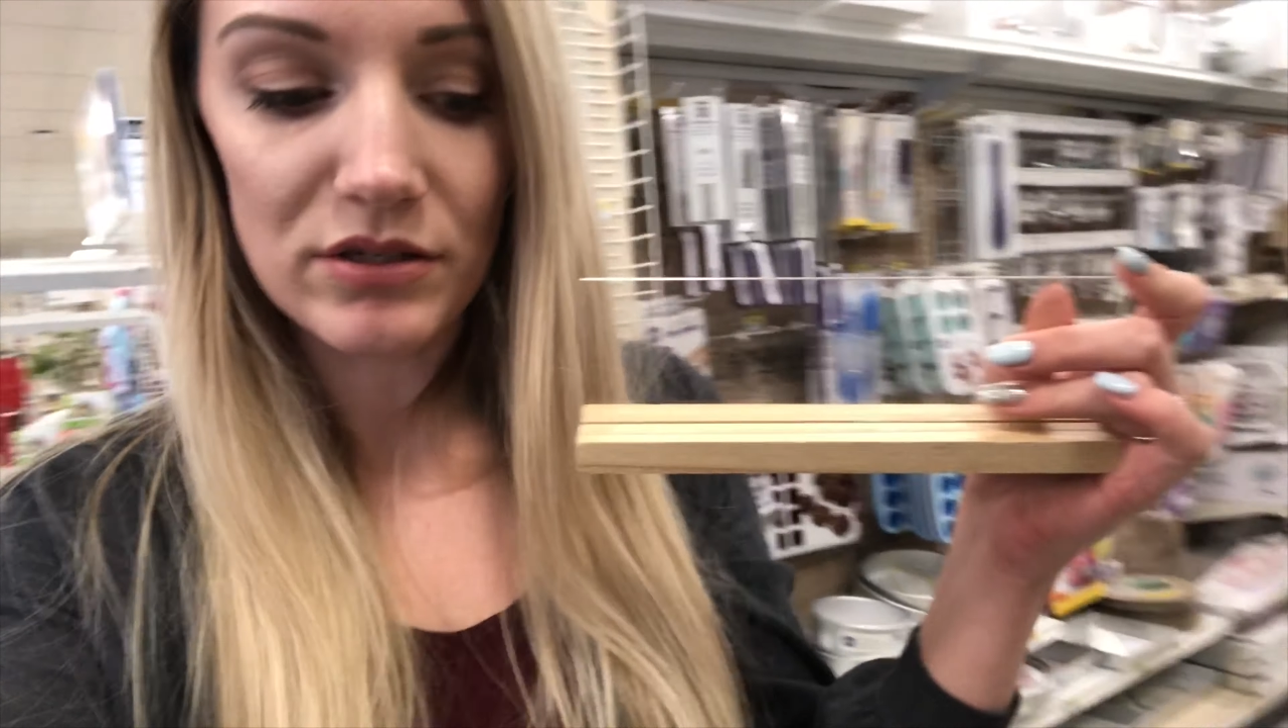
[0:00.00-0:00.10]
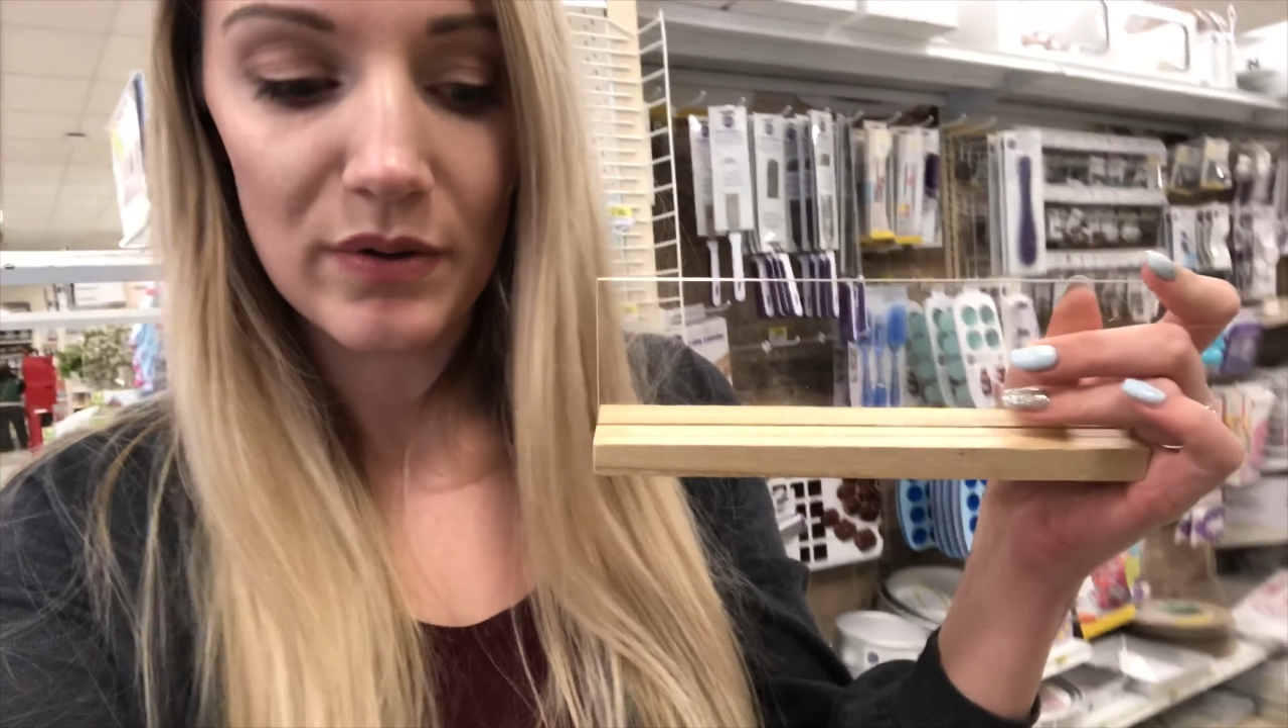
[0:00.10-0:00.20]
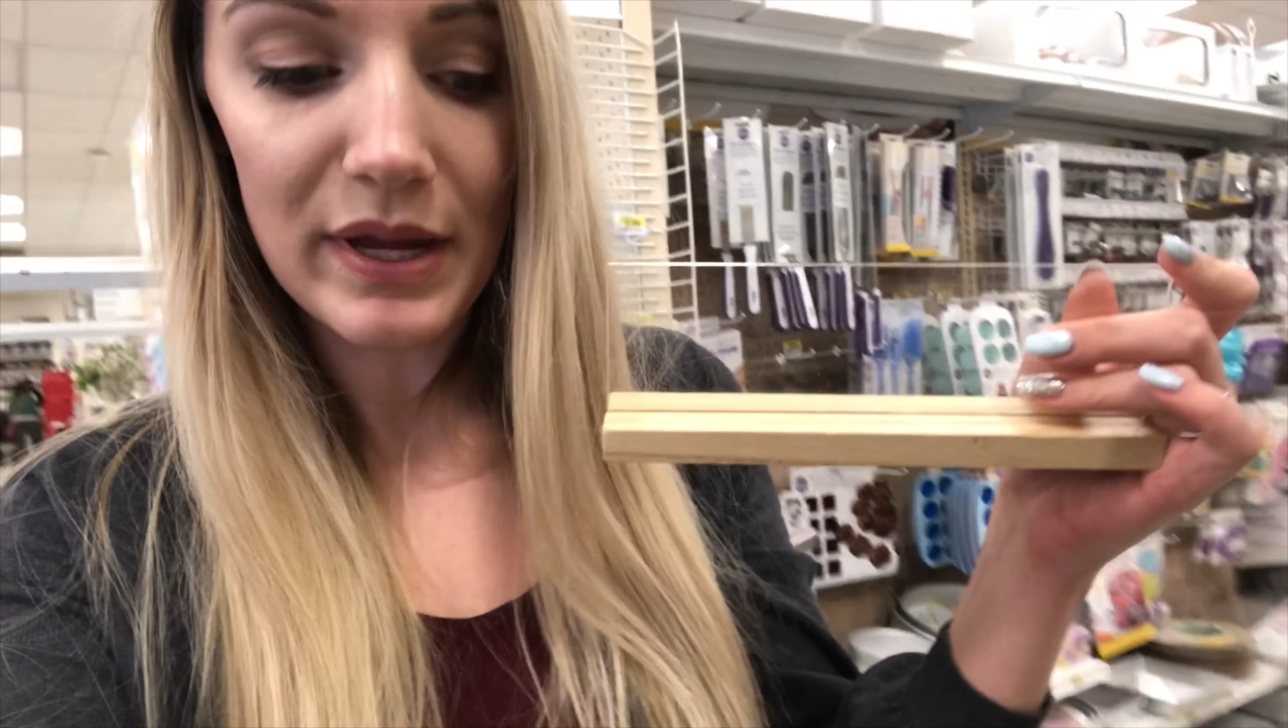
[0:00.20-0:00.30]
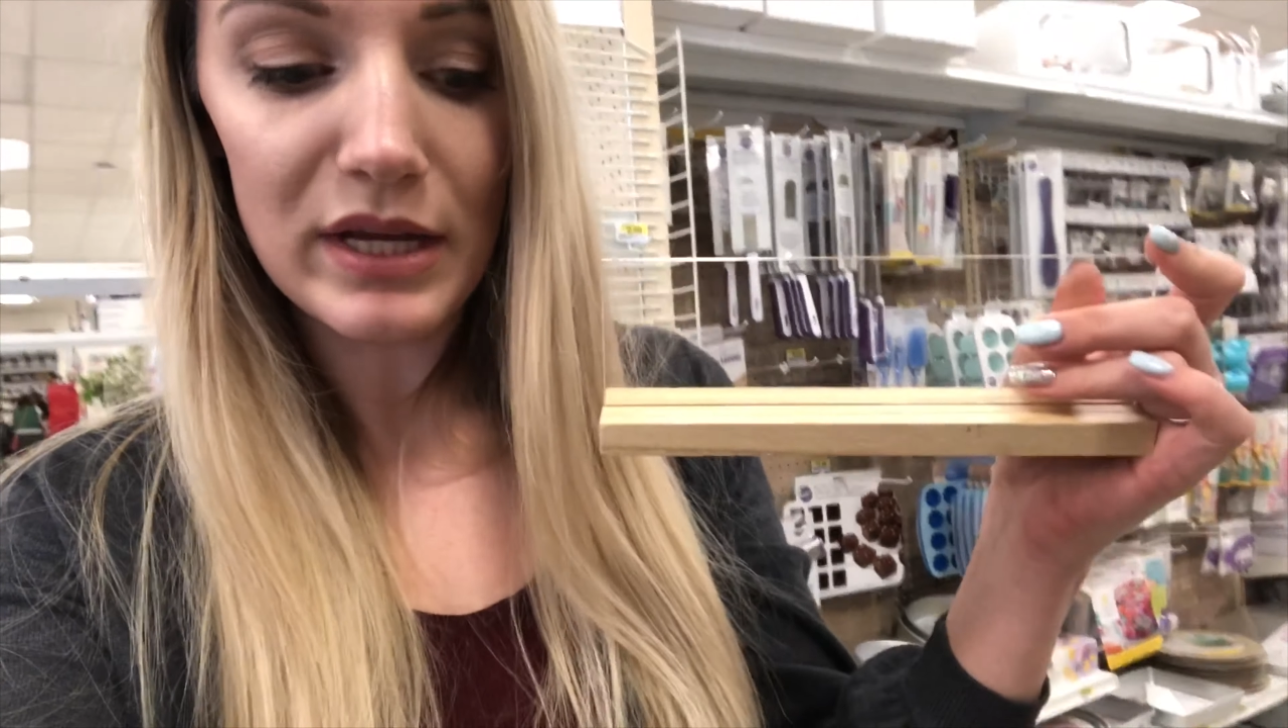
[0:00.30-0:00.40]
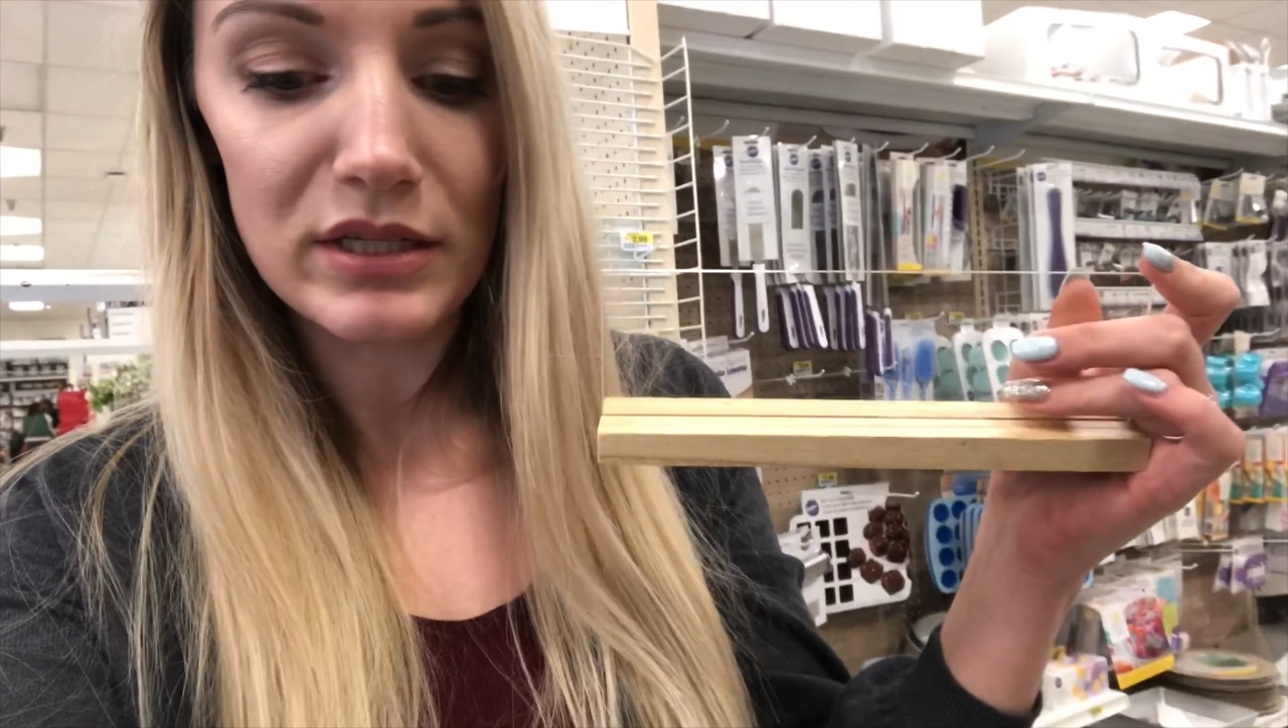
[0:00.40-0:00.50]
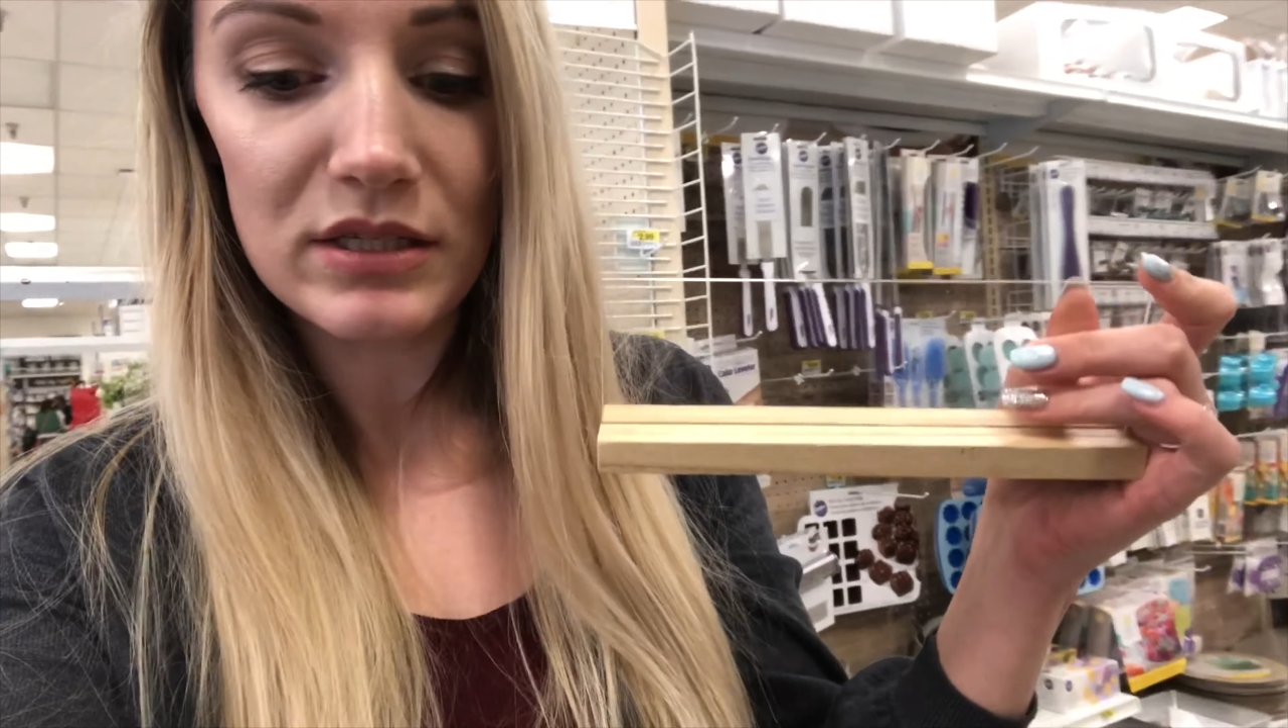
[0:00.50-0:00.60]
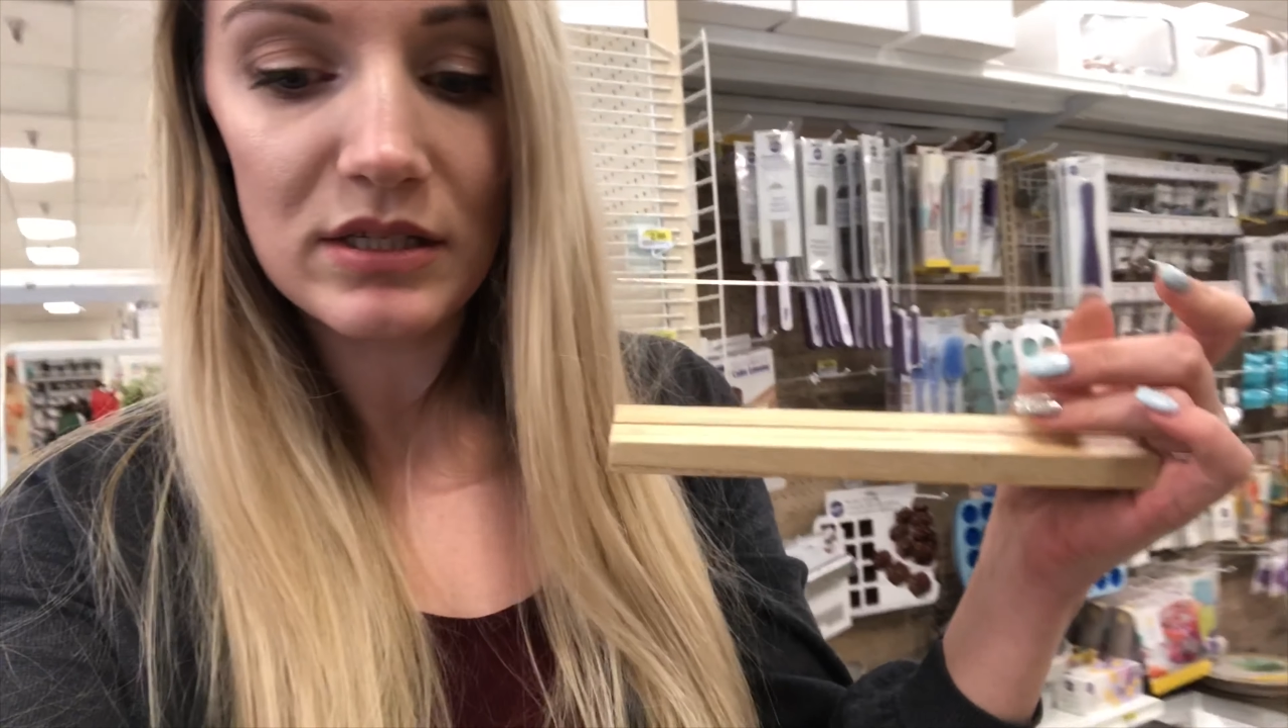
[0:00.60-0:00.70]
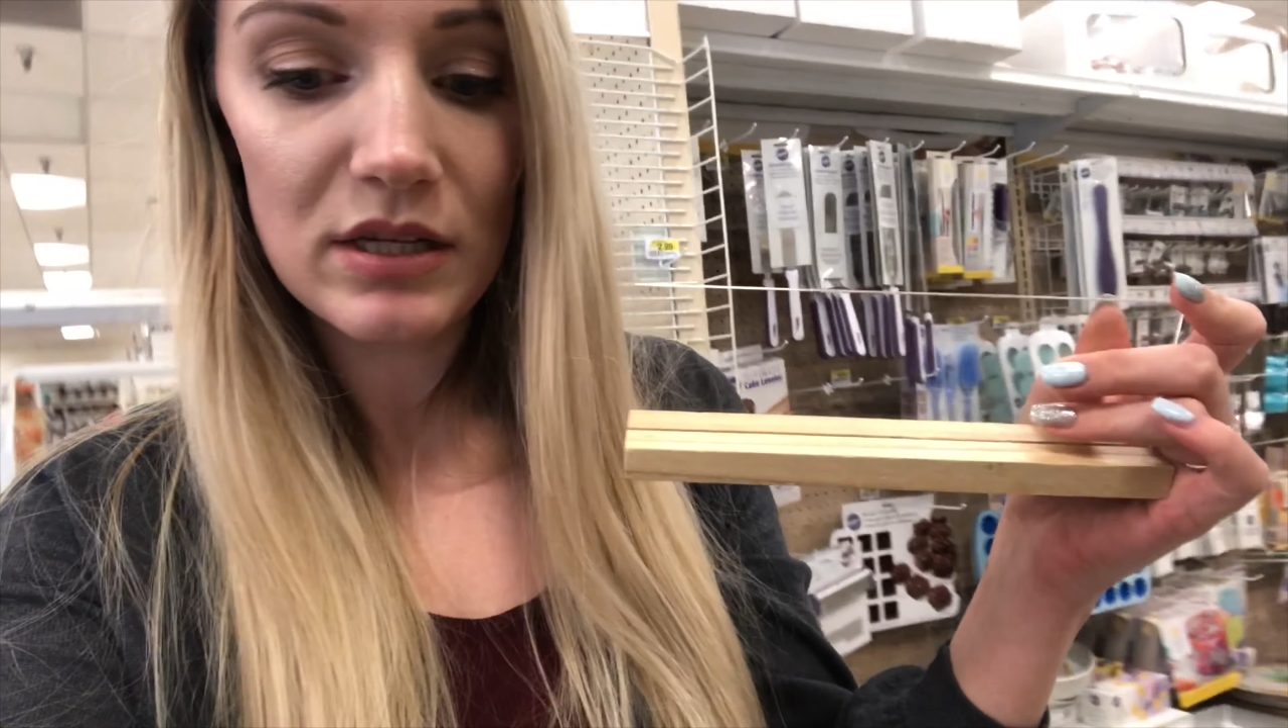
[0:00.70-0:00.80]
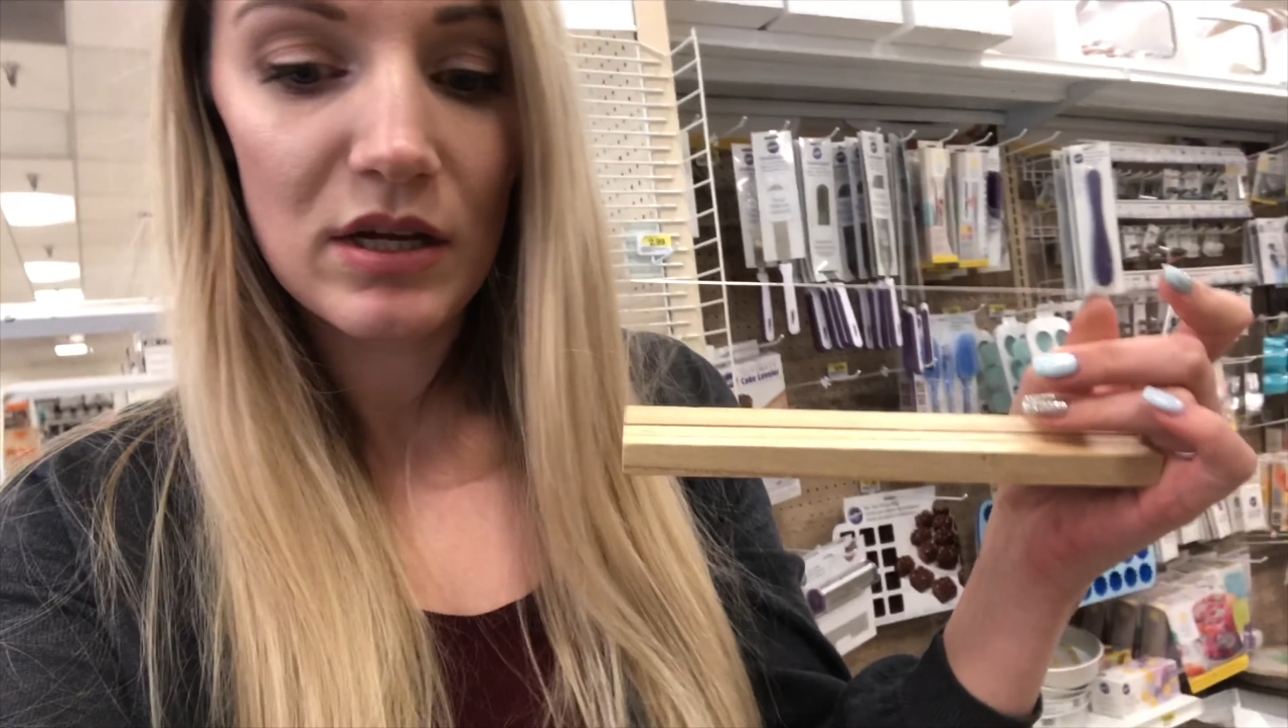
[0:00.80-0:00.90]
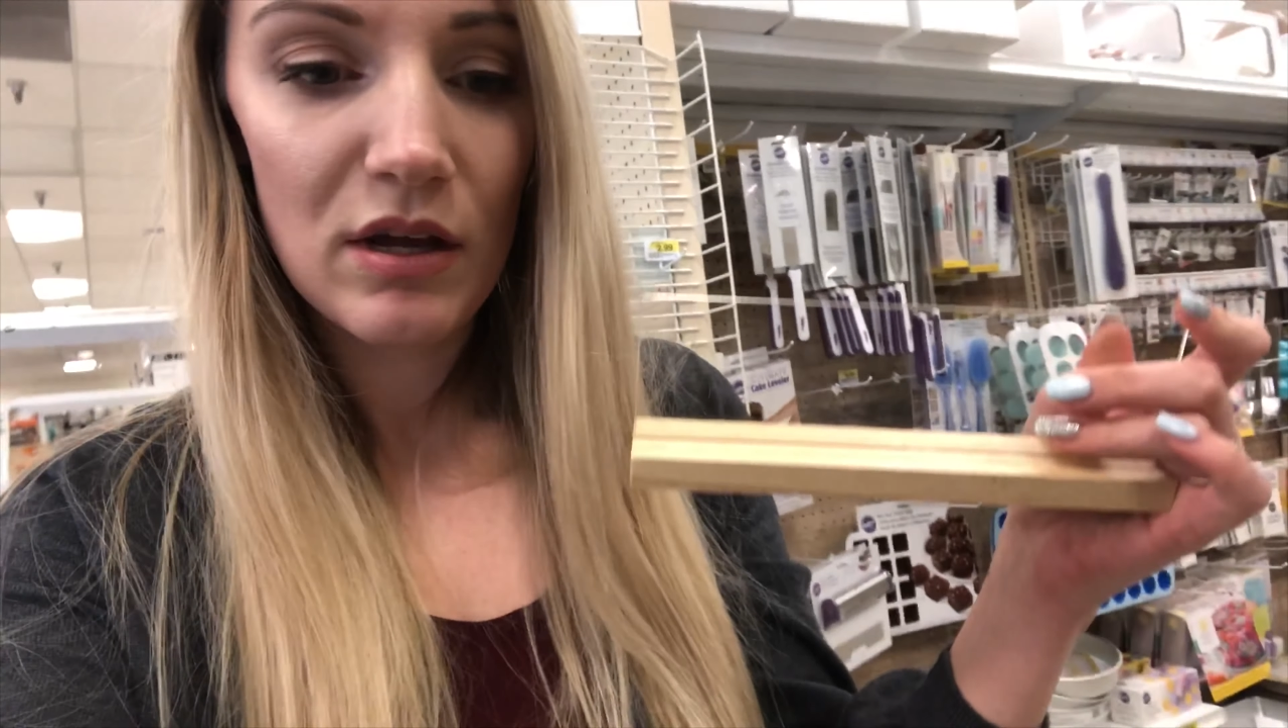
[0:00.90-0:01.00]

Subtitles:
Joann's